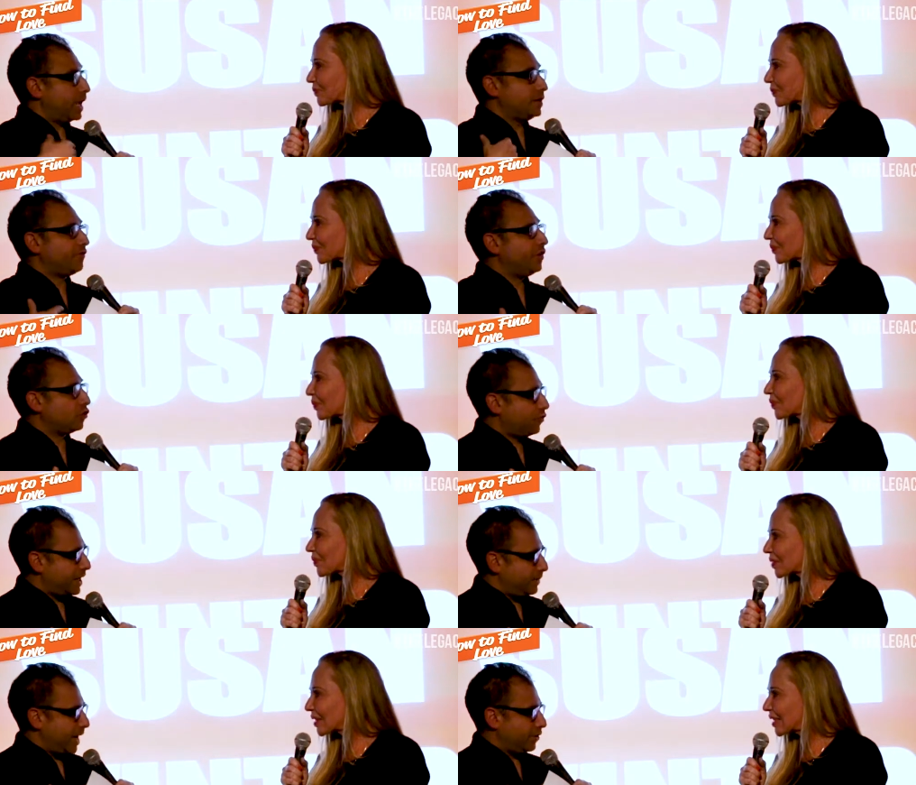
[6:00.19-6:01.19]
Speaker 1: and you feel
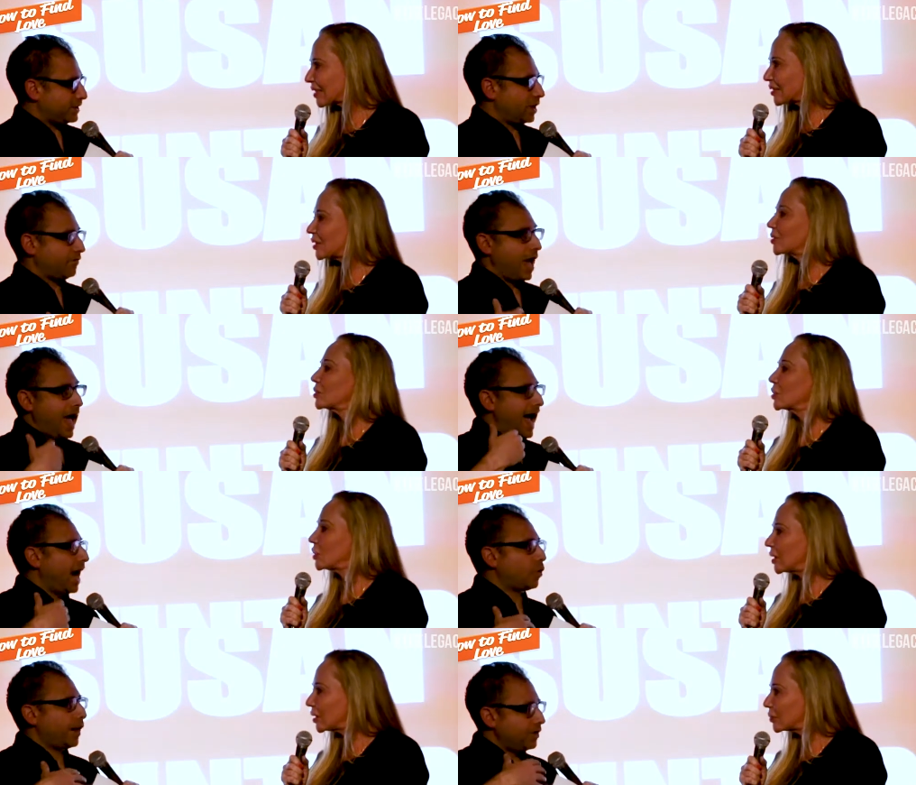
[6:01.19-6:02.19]
great about yourself.
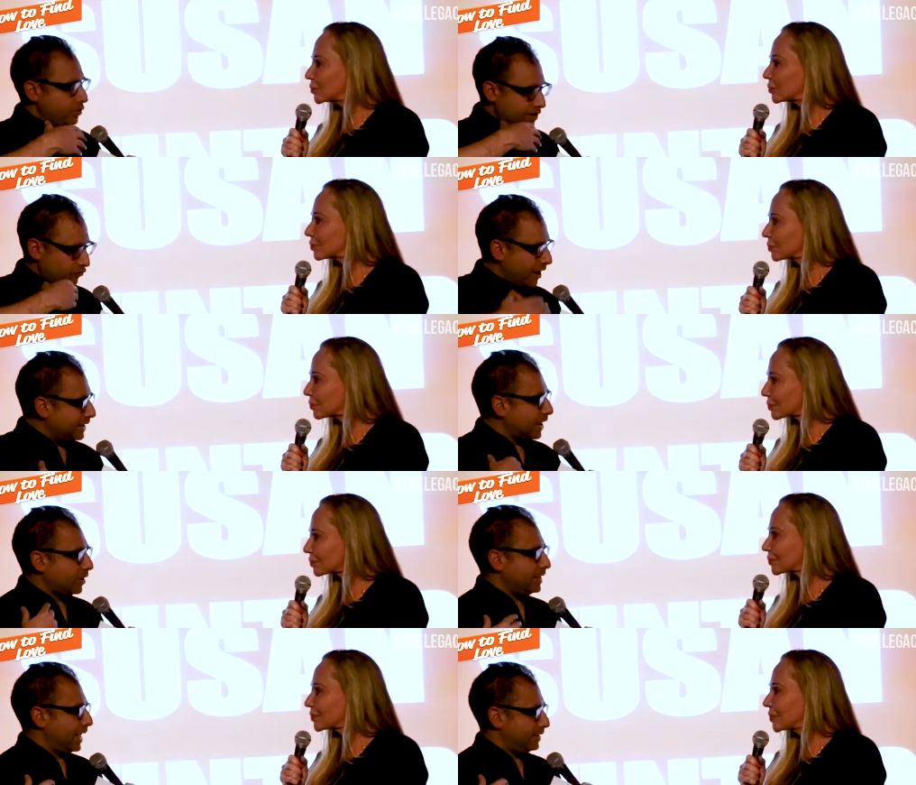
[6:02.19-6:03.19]
How do I use it right there
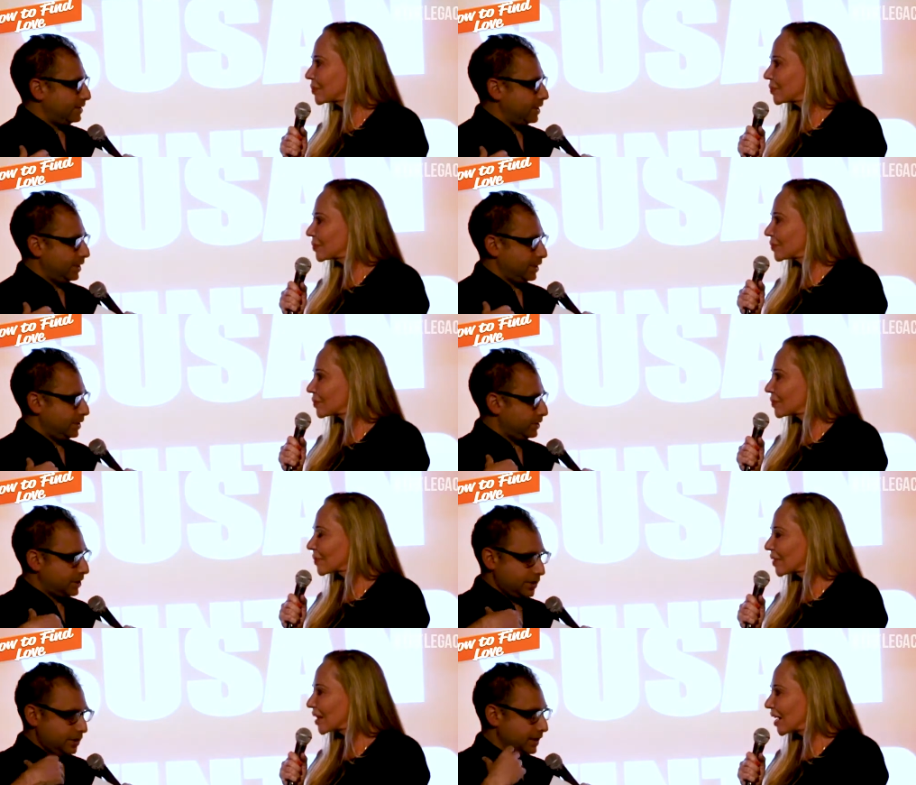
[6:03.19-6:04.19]
and then to,
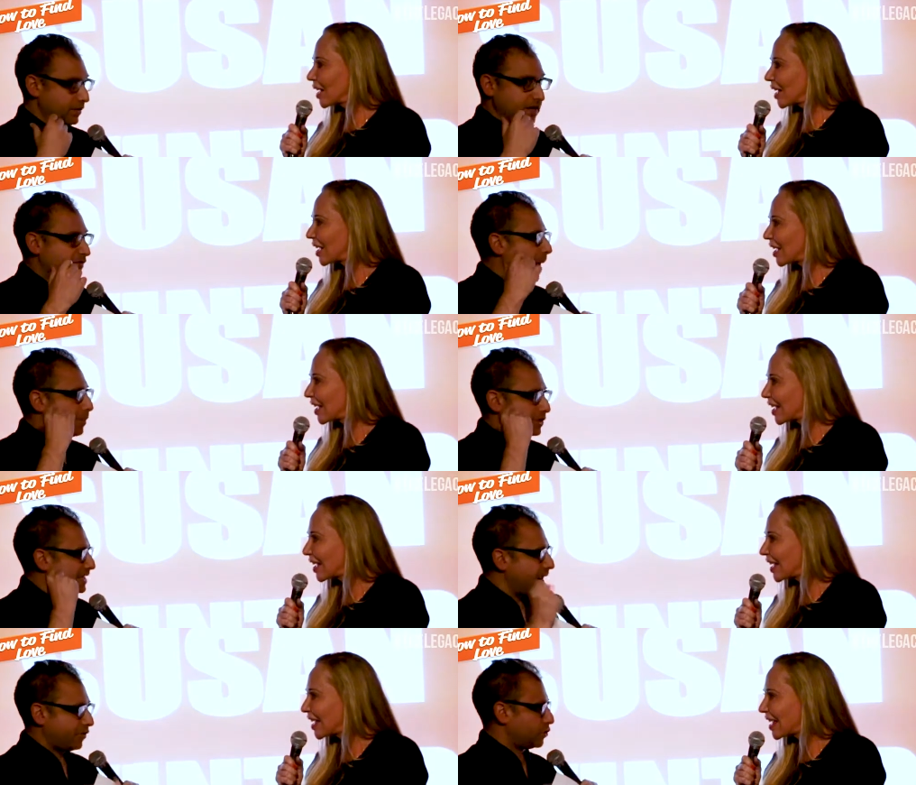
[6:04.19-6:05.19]
to even if that person
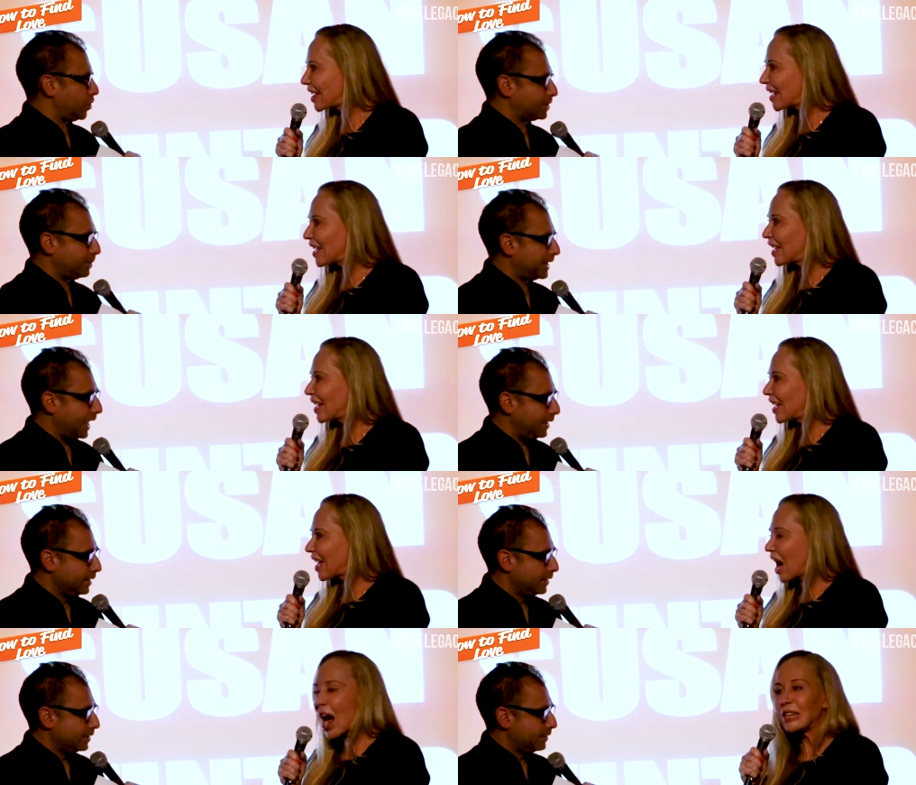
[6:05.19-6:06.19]
never shows up again?
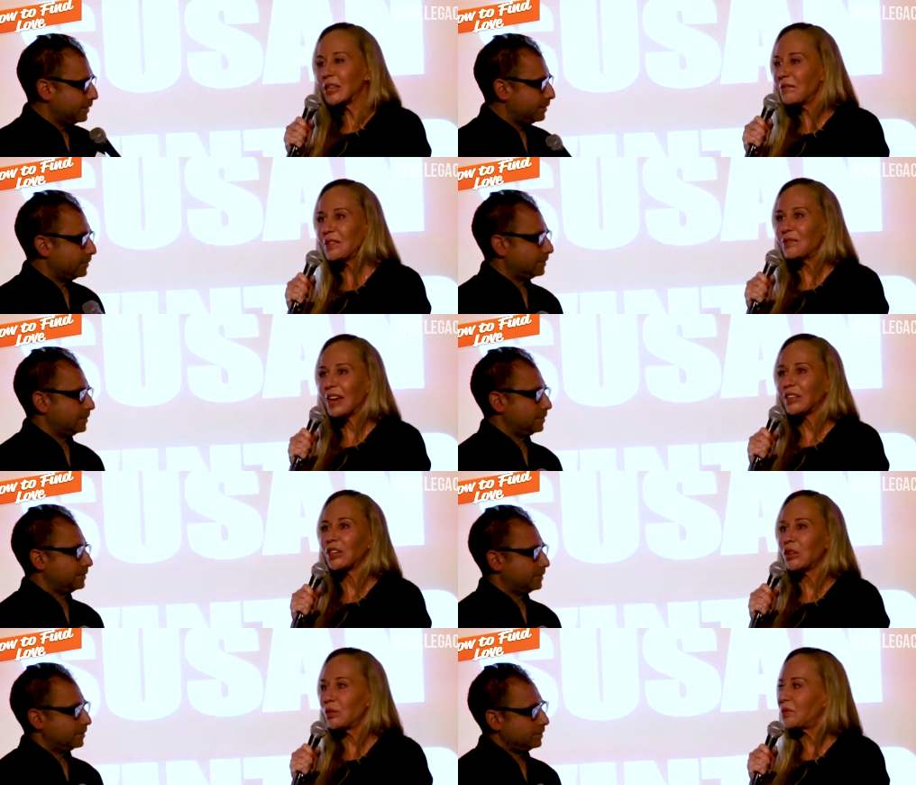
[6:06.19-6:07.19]
Speaker 2: I love the fact that
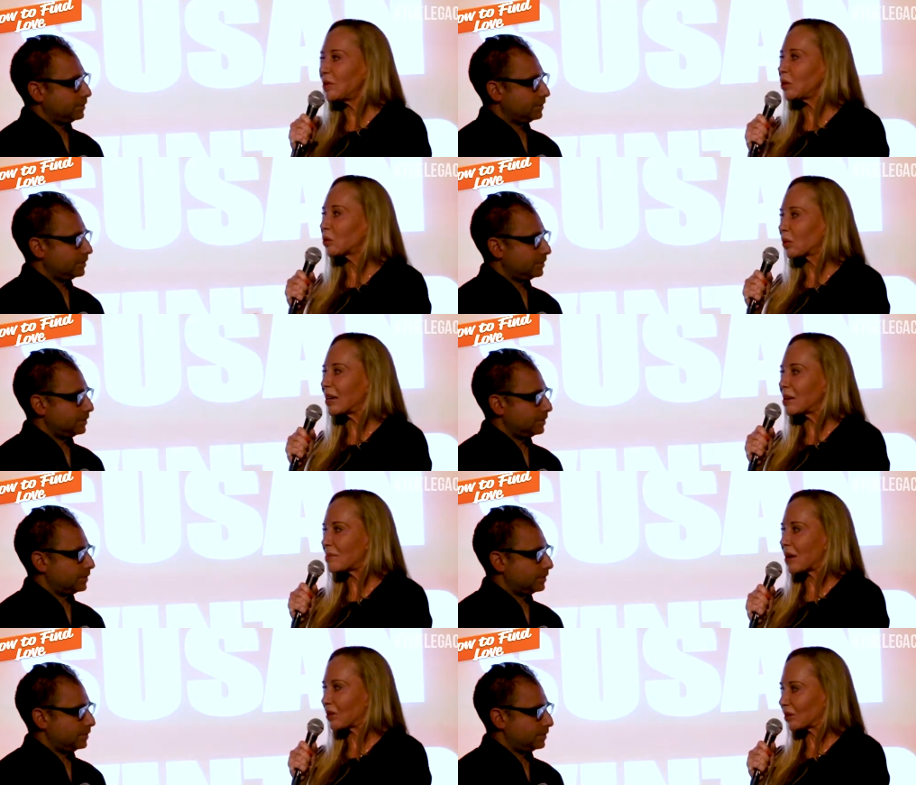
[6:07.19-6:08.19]
you feel great
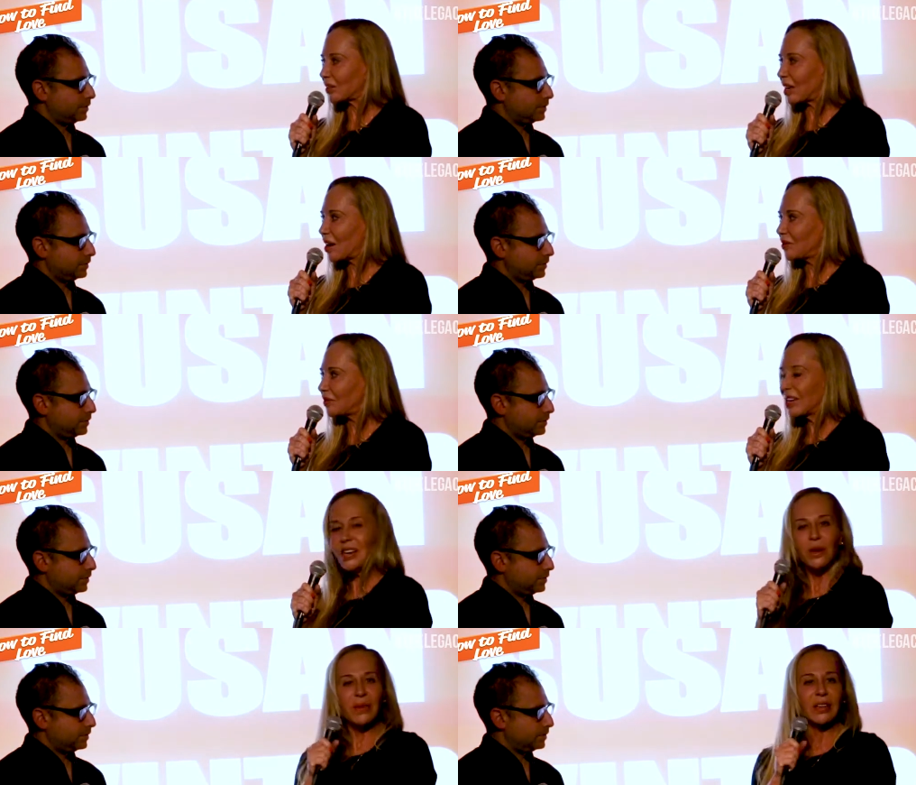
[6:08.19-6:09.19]
about yourself
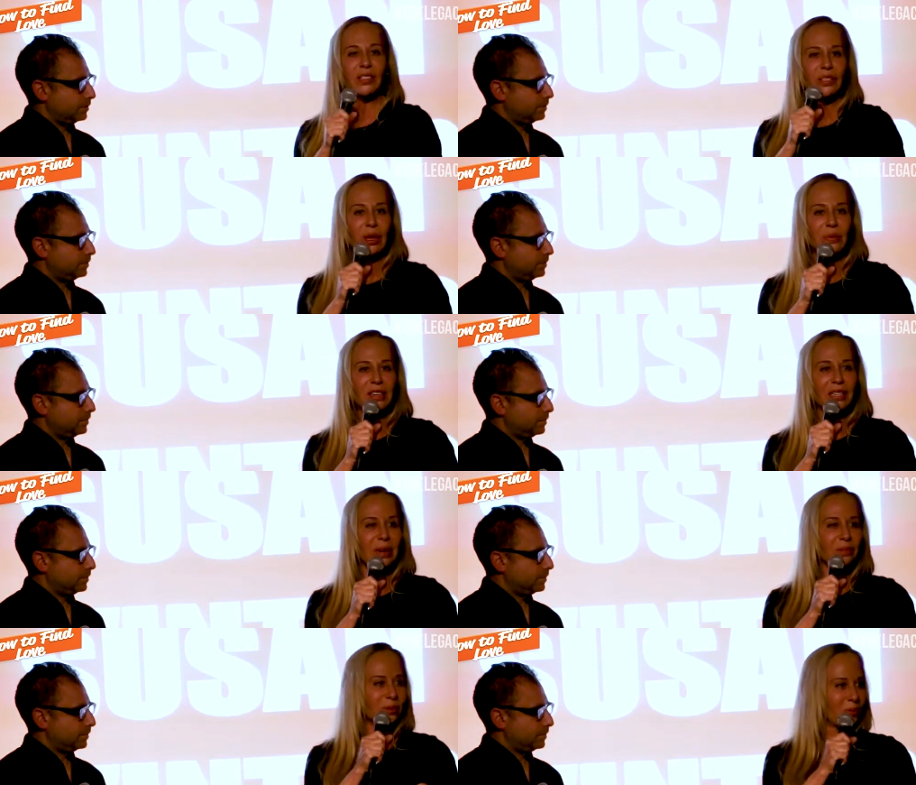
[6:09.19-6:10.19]
because so many
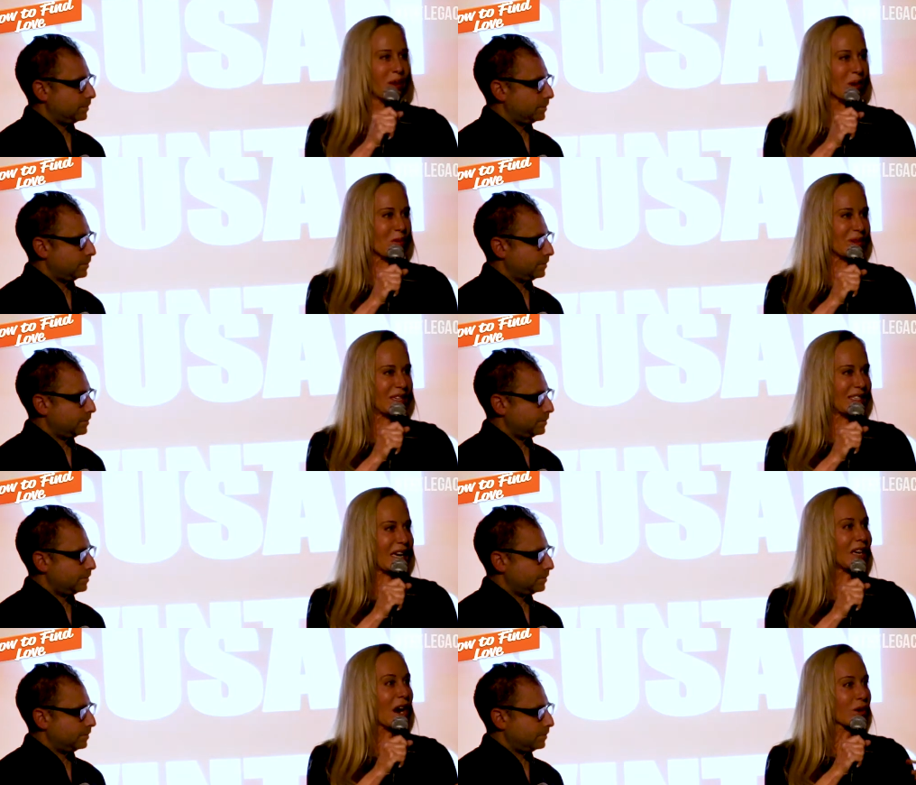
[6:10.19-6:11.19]
times when we go on a
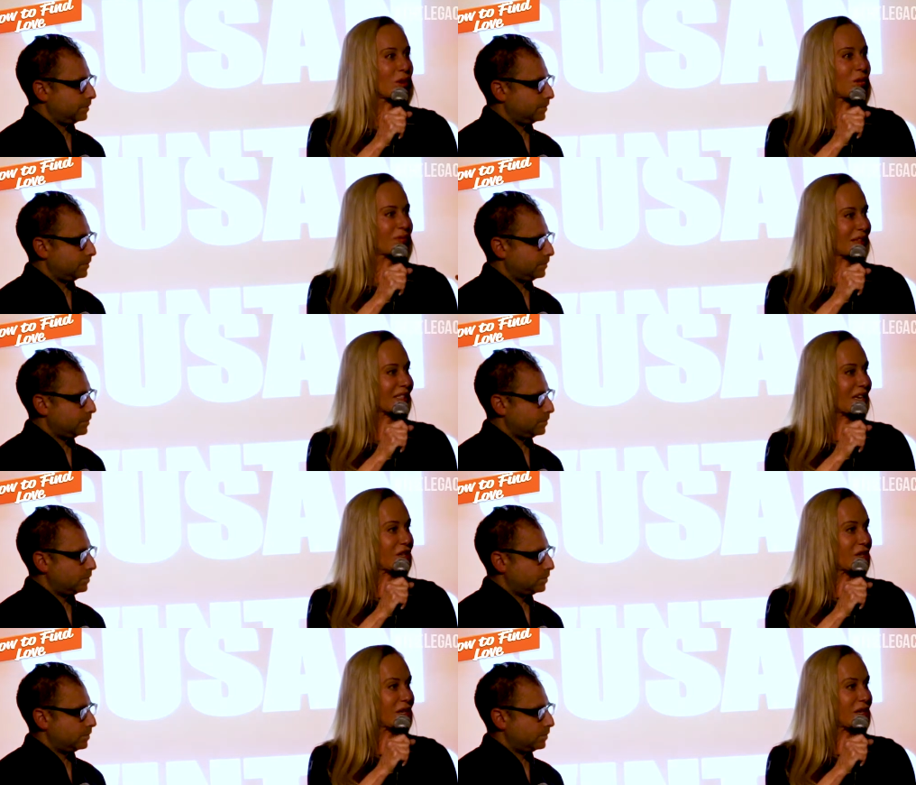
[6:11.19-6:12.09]
date, our whole fixation